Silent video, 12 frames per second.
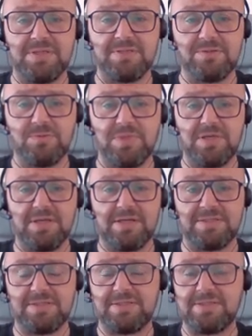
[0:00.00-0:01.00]
to be,
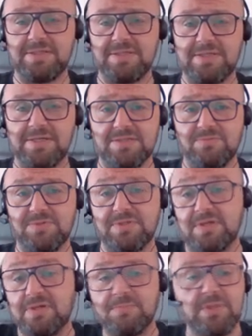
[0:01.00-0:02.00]
as we say.
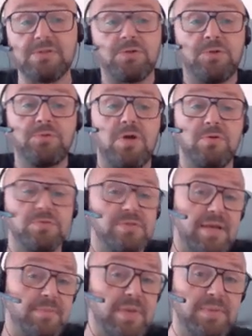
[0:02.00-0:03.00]
But who knows?
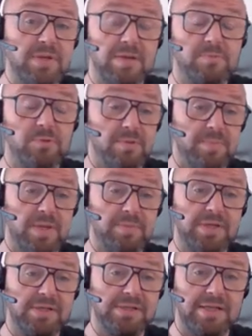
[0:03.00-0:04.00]
Yeah, maybe I'm wrong.
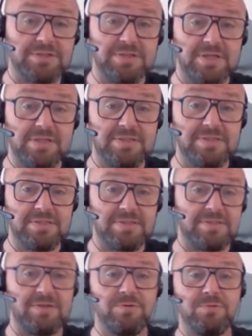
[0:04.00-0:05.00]
Maybe it actually is
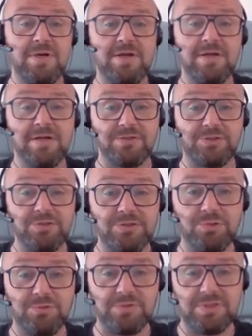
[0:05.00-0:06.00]
so
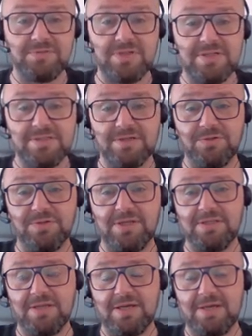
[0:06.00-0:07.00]
counterintuitive that it's a good
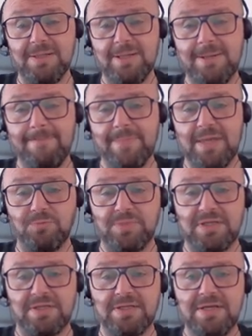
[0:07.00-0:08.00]
idea to be
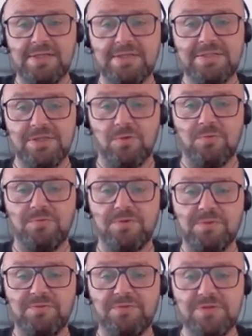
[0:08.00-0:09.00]
there. So from
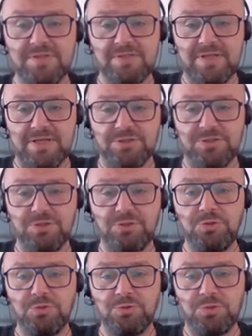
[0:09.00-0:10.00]
the first stage,
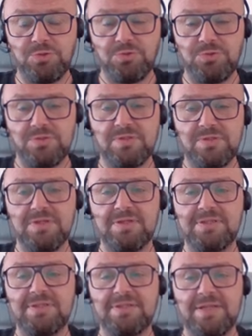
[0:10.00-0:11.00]
you choose
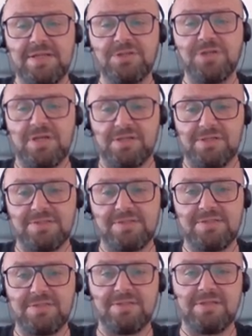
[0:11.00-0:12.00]
the 10
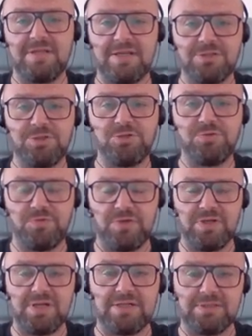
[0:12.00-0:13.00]
channels that you
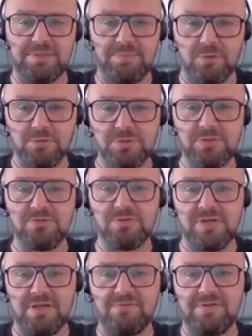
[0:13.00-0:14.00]
feel are the most
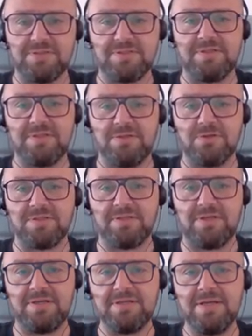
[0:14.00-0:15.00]
relevant in your
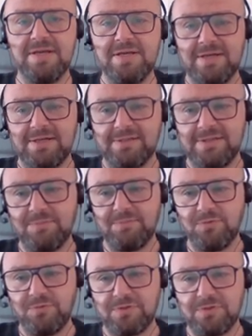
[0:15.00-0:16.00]
setting, and then
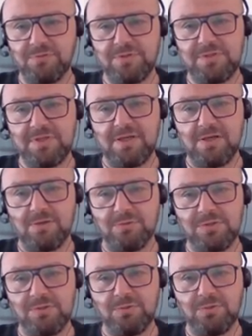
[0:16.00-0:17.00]
move those sticky
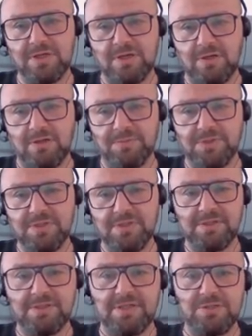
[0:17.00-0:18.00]
notes to the column
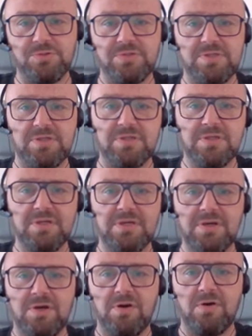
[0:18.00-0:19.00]
that you see
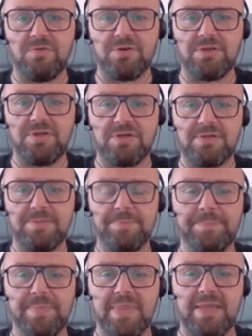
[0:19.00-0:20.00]
over here.
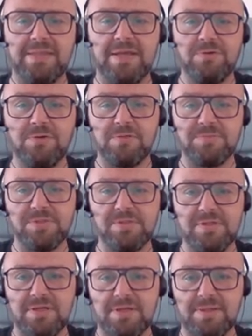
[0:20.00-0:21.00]
And now comes
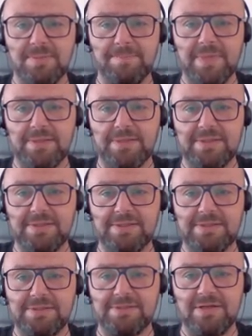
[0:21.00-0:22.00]
the
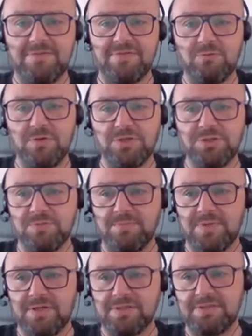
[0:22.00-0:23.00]
evaluation
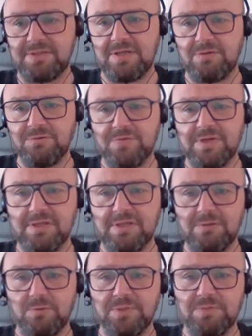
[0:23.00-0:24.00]
part. Now you've got a
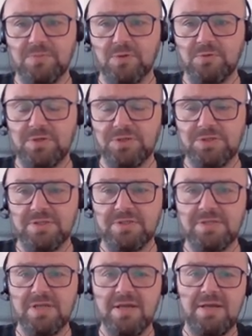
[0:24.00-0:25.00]
little bit more
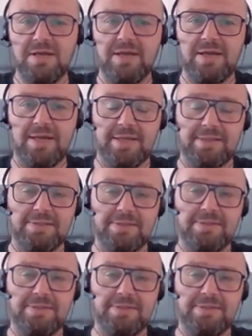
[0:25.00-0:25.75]
questions, and